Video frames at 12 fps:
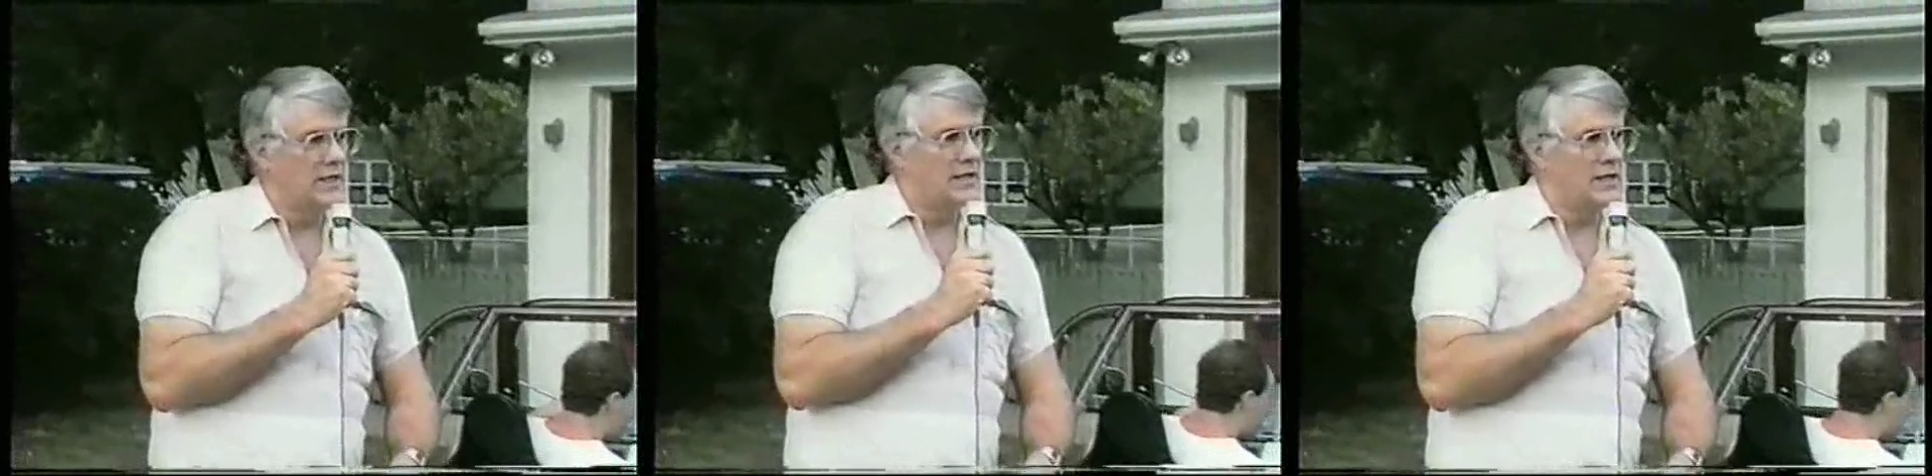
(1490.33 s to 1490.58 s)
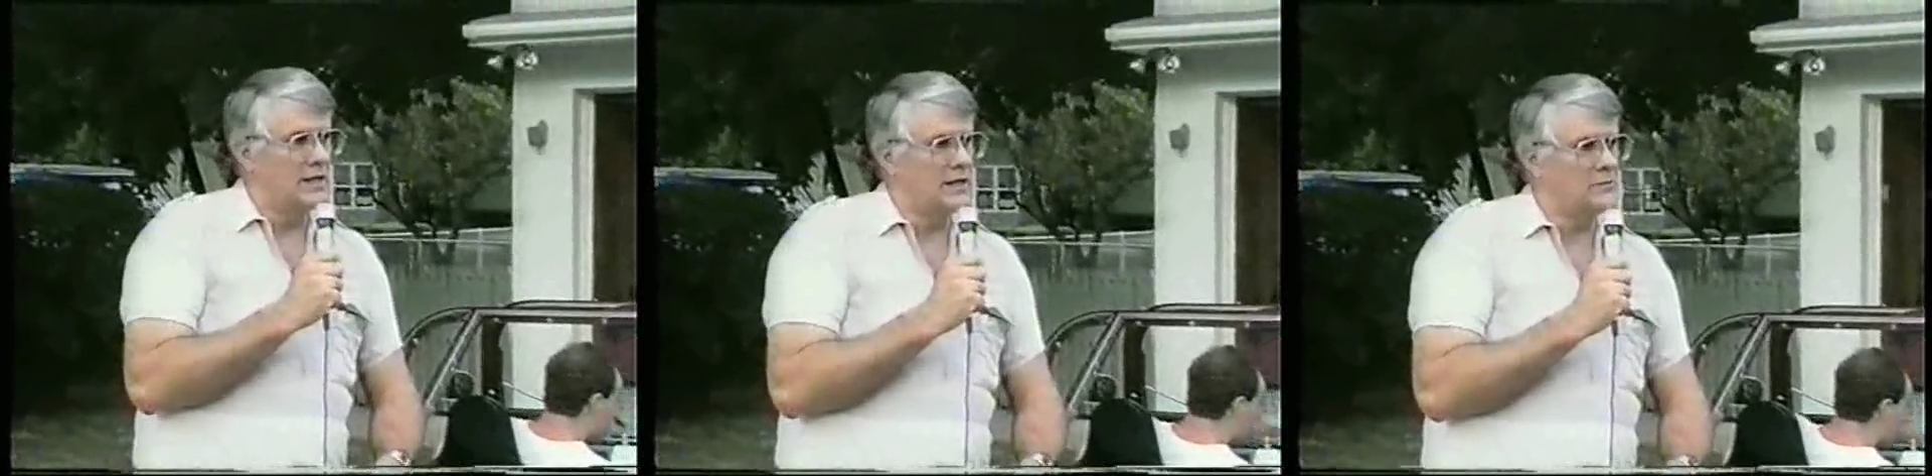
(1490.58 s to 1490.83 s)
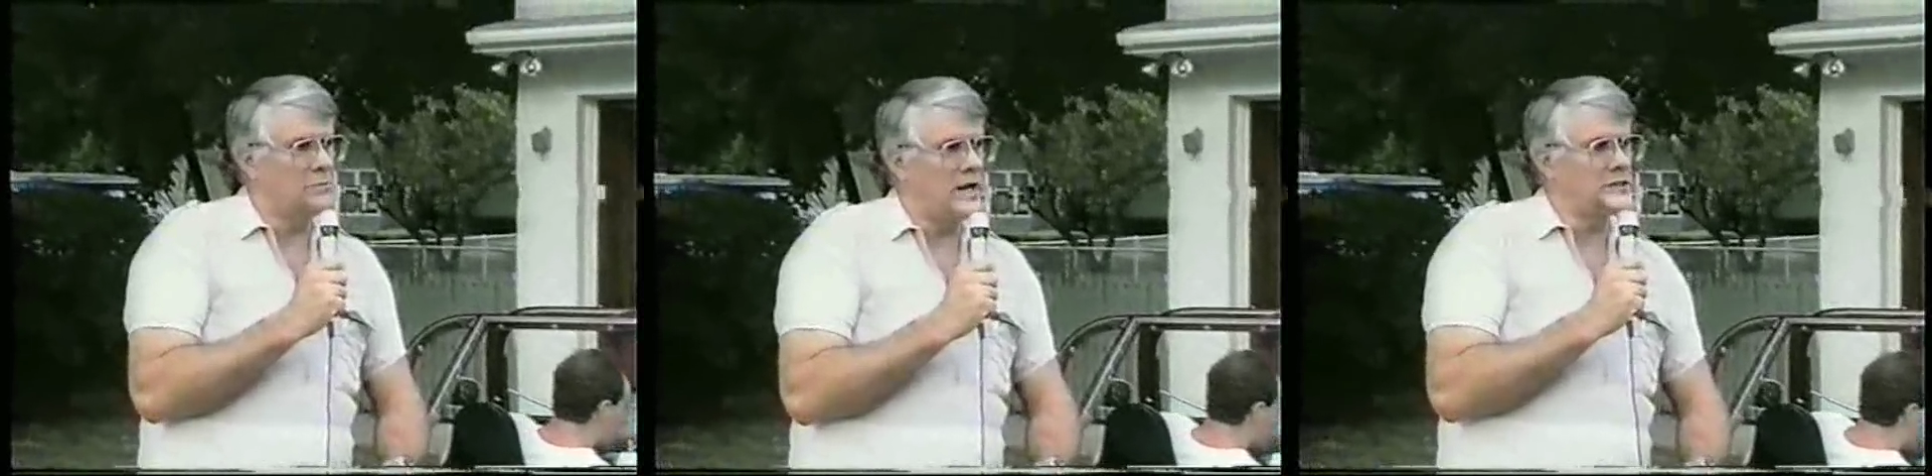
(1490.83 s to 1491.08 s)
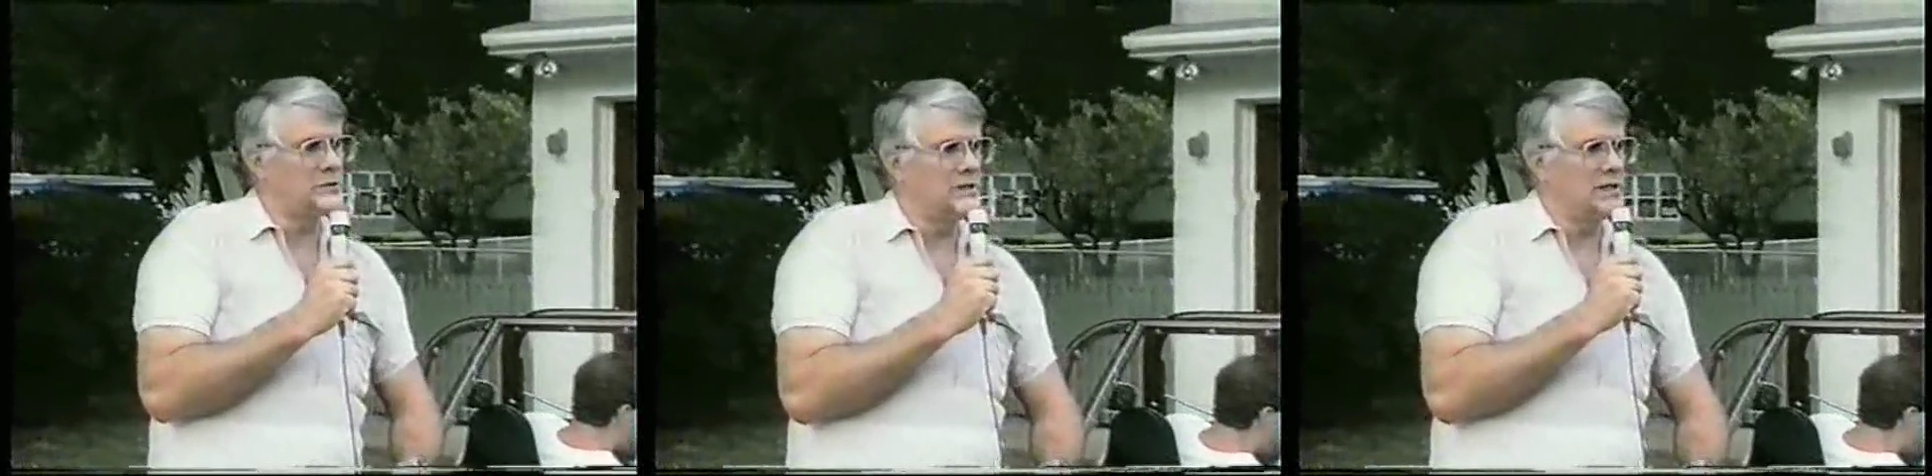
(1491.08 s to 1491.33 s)
it's
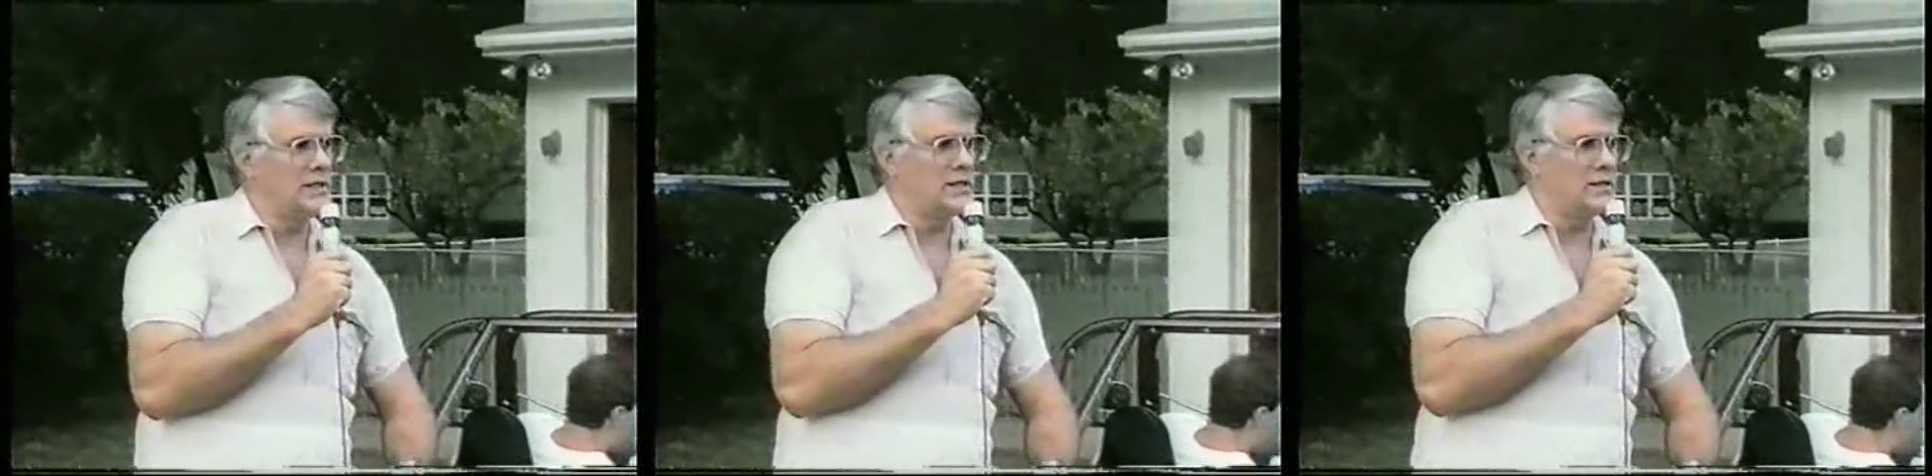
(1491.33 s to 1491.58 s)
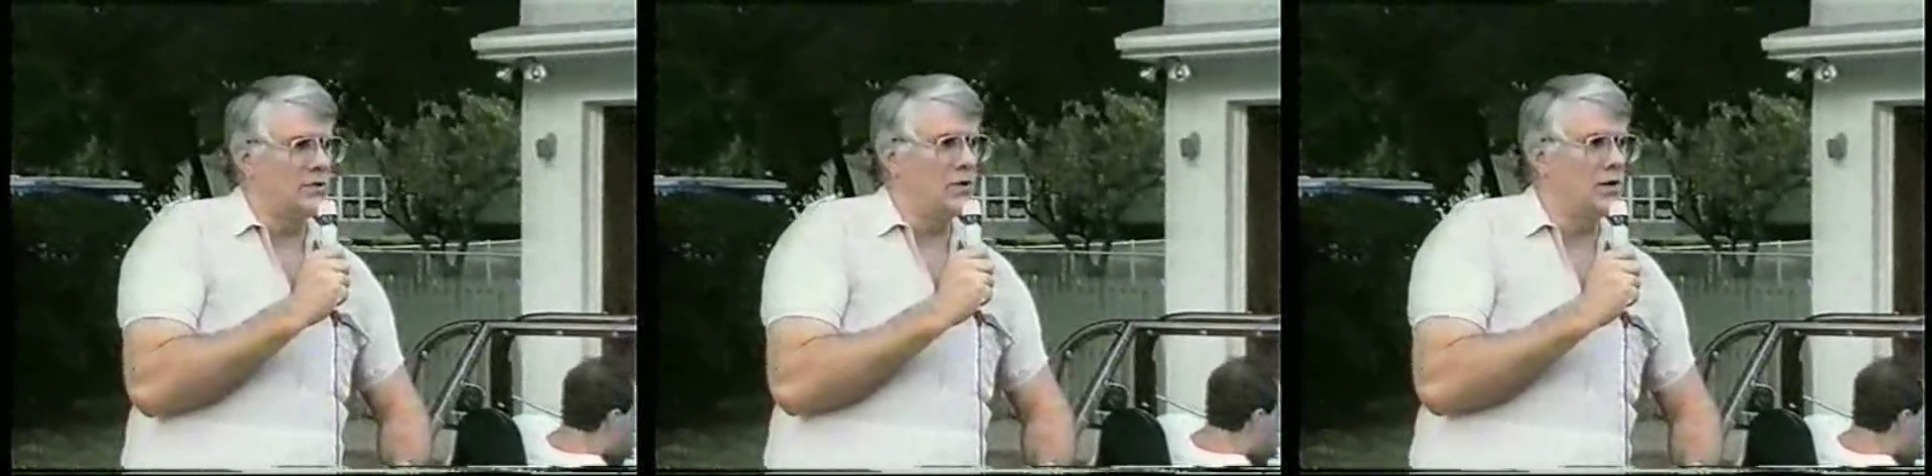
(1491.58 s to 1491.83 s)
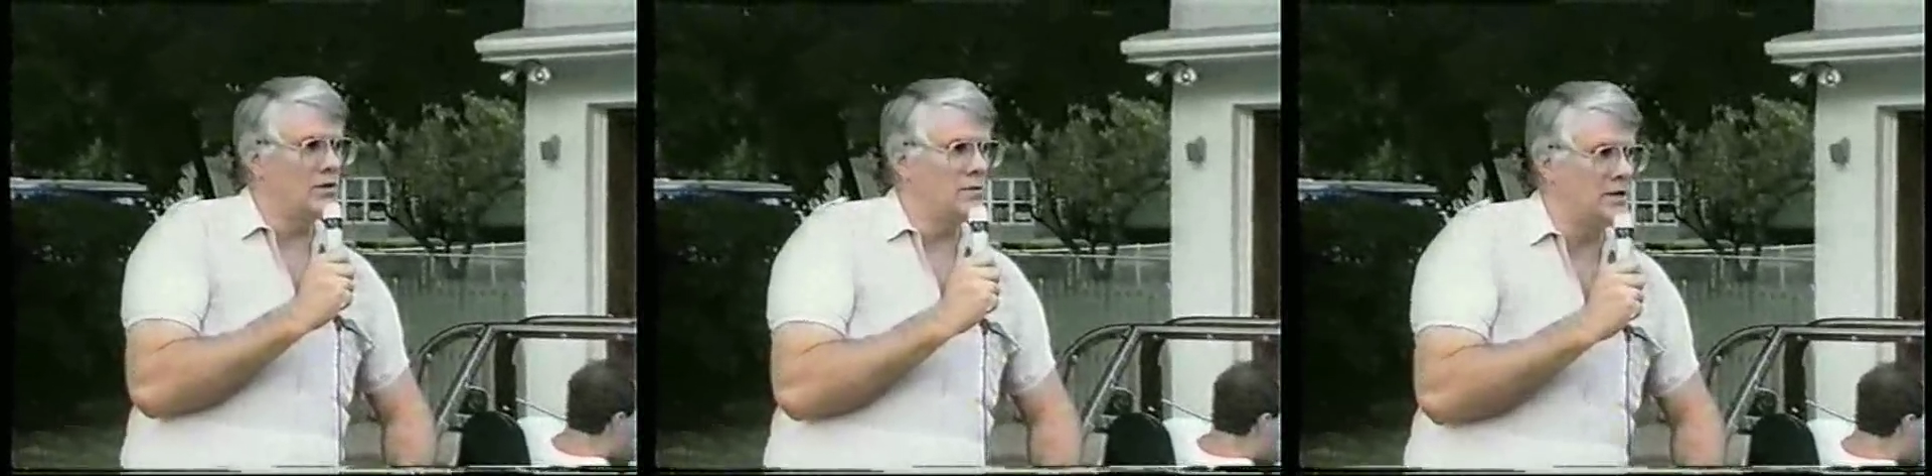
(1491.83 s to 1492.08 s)
possibly that the oil could